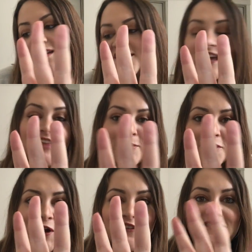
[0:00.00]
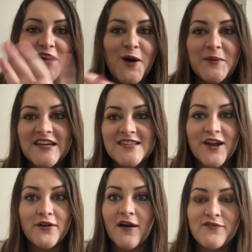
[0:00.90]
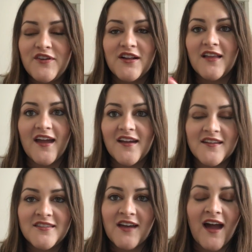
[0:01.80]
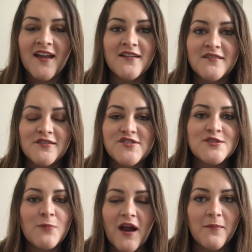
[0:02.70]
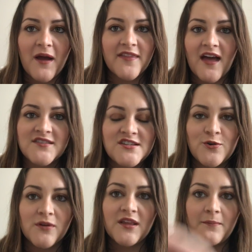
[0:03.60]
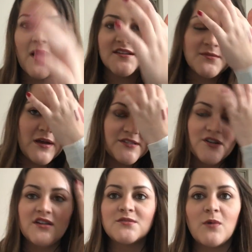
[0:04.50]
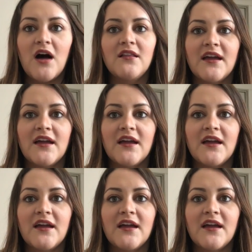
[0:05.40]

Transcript: take that with a grain of salt, because I don't know, I feel like I swear by that Dior Lip Maximizer as well.